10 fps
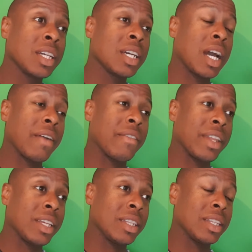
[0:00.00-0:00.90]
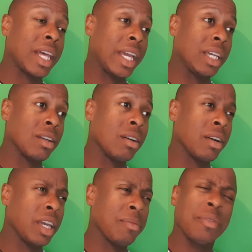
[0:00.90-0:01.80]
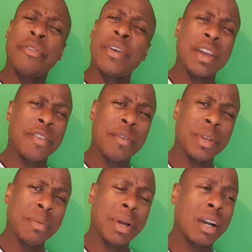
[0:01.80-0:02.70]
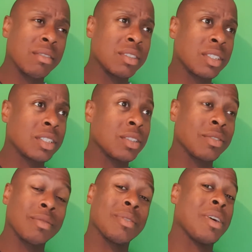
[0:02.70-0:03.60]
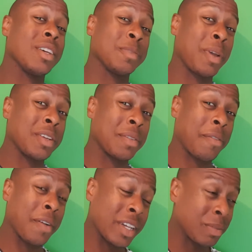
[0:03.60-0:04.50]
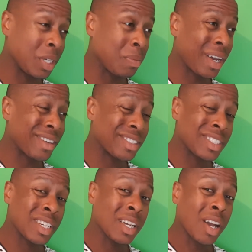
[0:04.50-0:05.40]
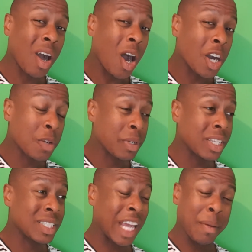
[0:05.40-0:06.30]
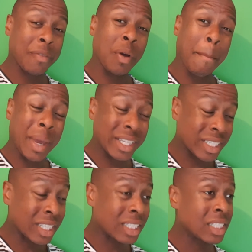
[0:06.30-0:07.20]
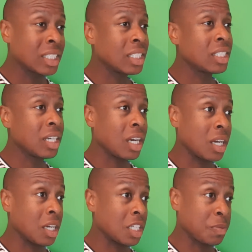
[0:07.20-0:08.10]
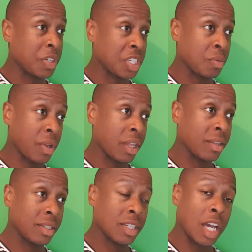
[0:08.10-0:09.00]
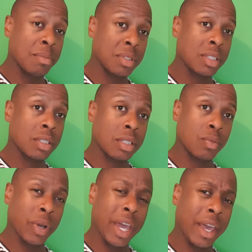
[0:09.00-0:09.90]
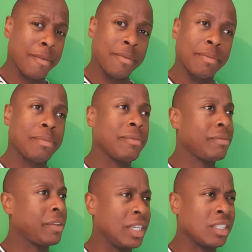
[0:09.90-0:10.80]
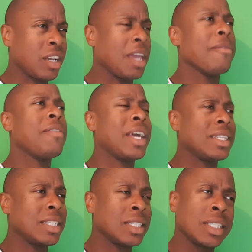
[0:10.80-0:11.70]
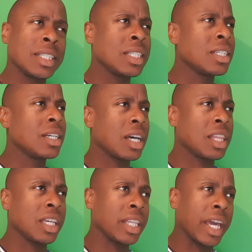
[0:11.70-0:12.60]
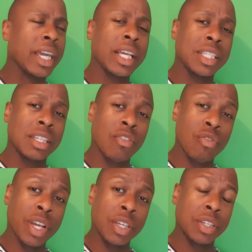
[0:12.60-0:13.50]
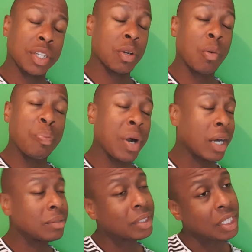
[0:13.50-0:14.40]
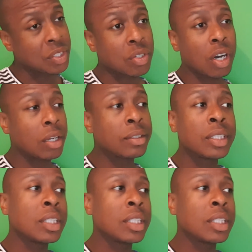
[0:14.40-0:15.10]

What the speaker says: and they got him for £35 million, Ayoze Perez for £30 million, arguably the same, if not better, especially when times where fees are inflated. I think they're getting a really good deal, but he's gone.